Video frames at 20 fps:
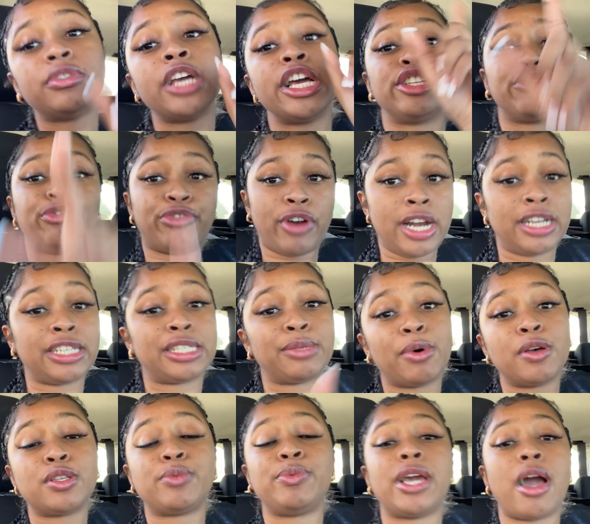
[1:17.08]
His friend is
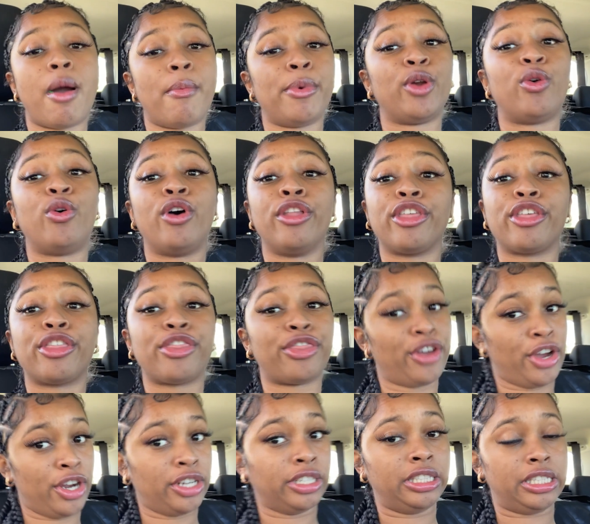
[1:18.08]
supposed to be coming on the
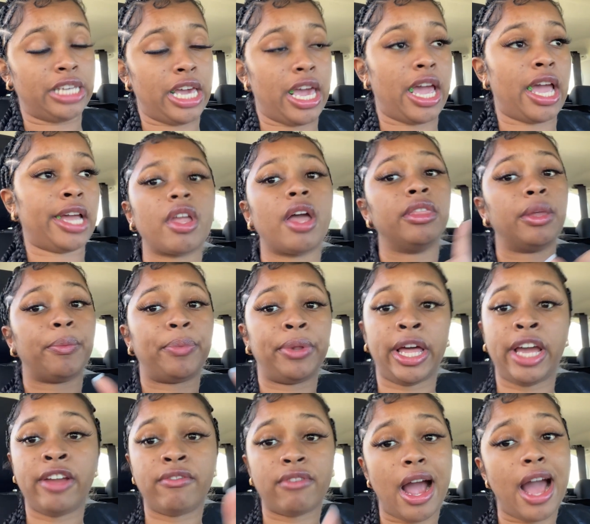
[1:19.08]
third day. The
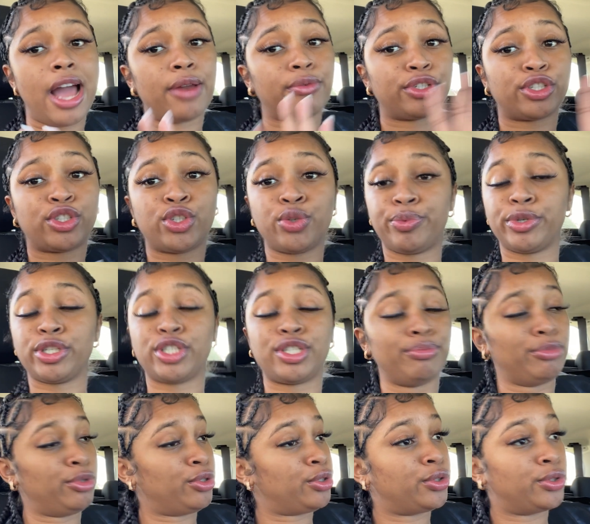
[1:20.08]
plane ride was super
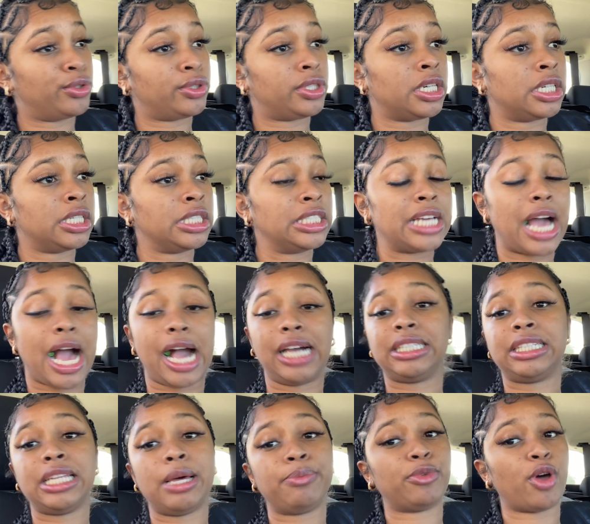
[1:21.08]
smooth. I
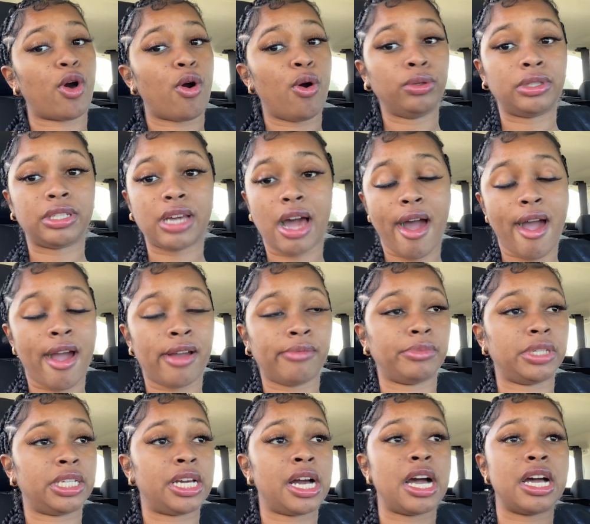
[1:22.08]
slept the whole time
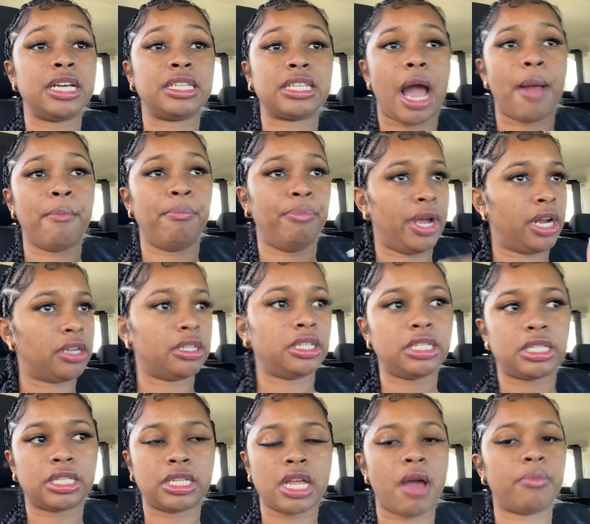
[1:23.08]
because I barely
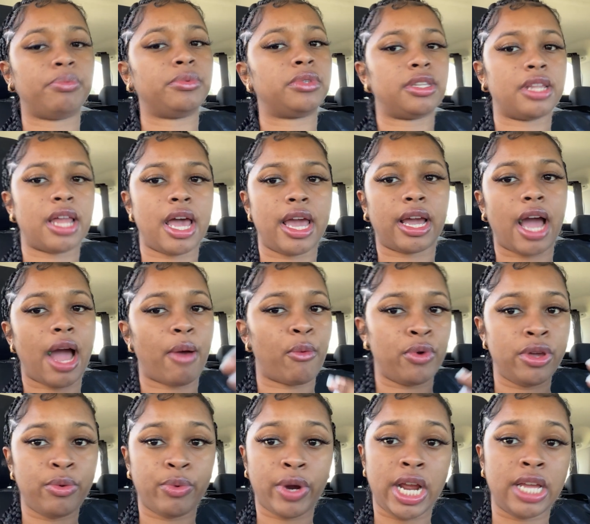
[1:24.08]
slept. Like,
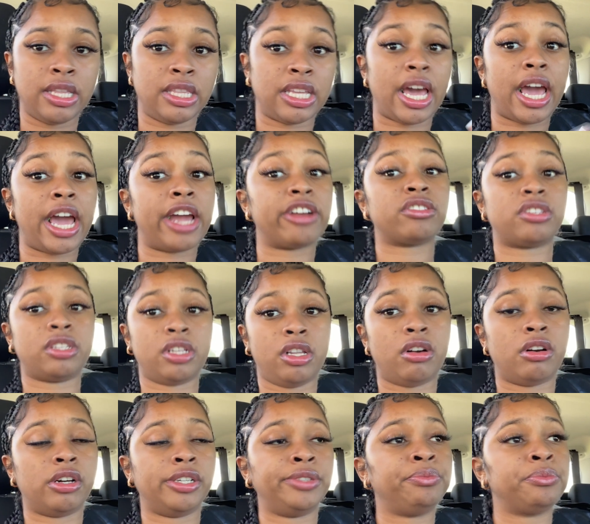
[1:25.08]
we were in the hair
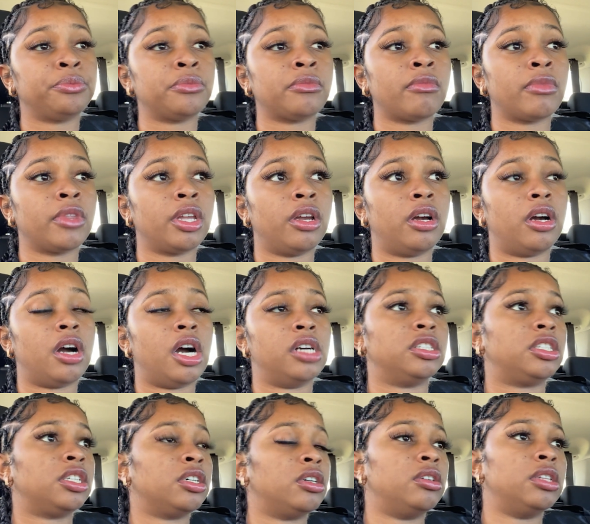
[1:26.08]
salon
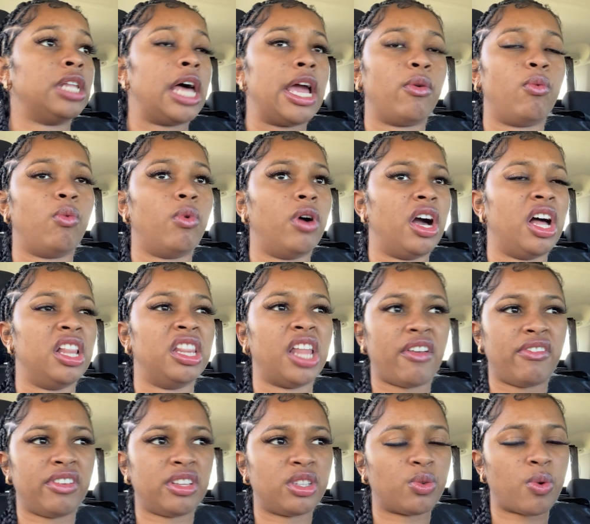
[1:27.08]
until like, what,
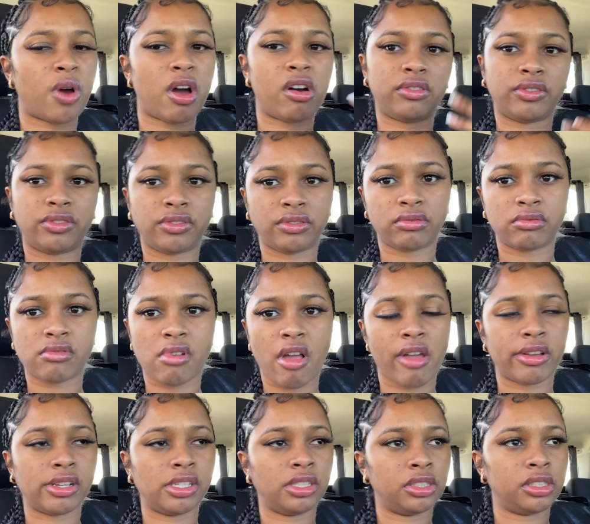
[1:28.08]
11, 12?
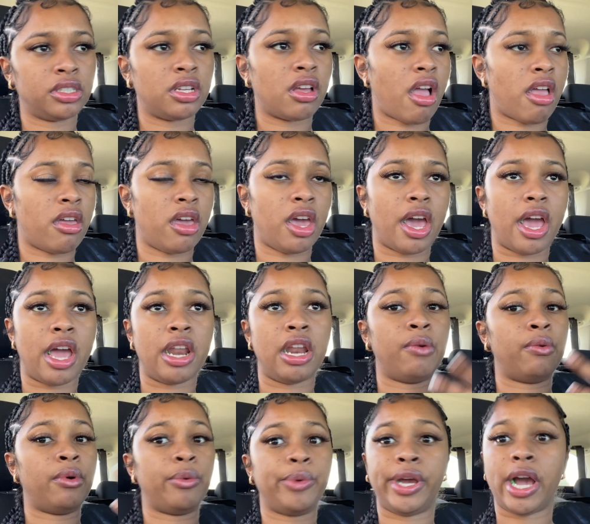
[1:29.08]
Yeah, and
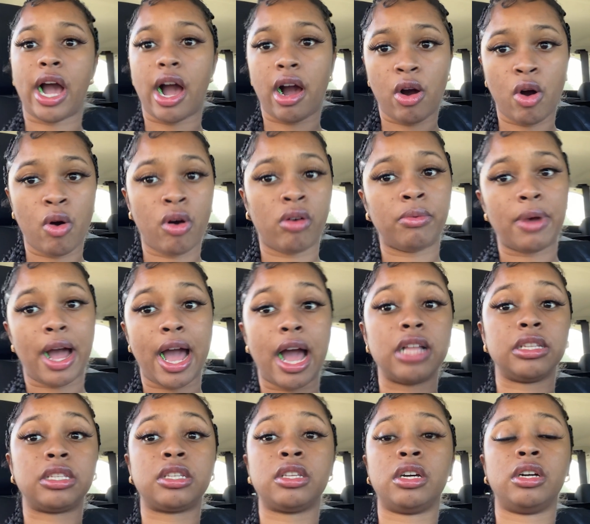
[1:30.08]
then when we got home, I
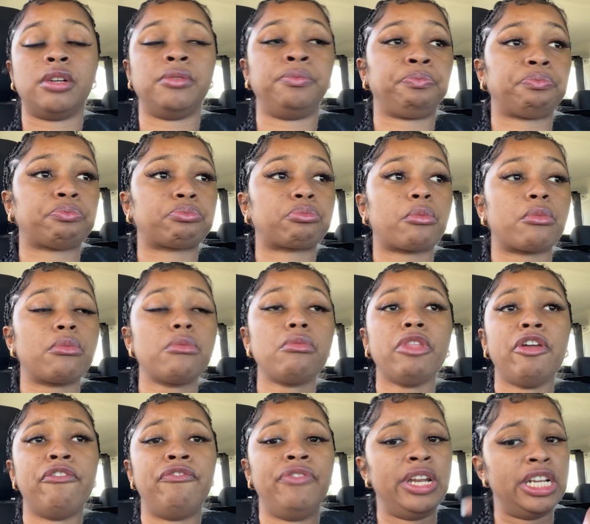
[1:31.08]
had to
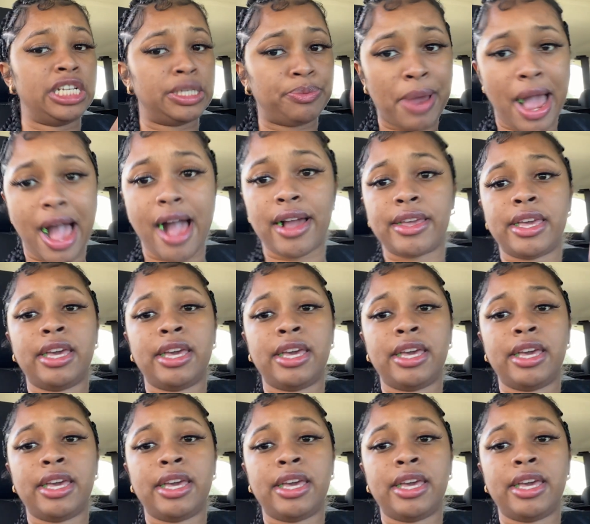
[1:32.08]
finish packing.